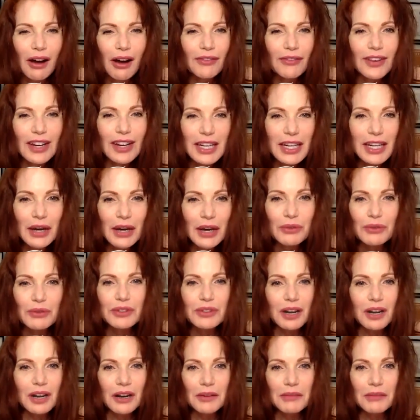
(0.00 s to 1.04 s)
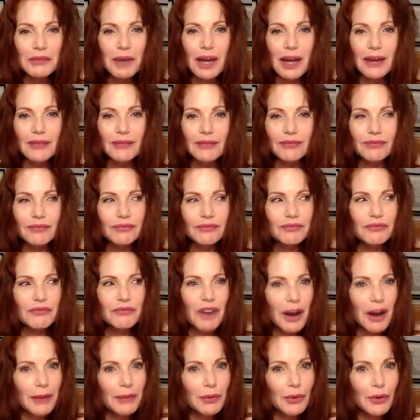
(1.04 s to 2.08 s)
video done by
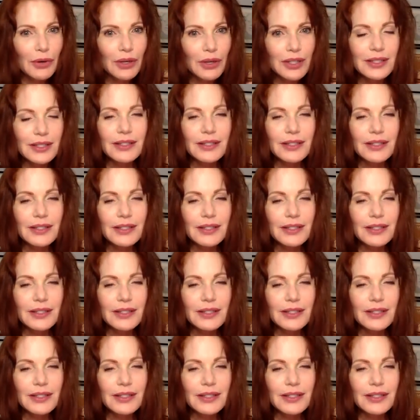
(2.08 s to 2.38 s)
frat boys.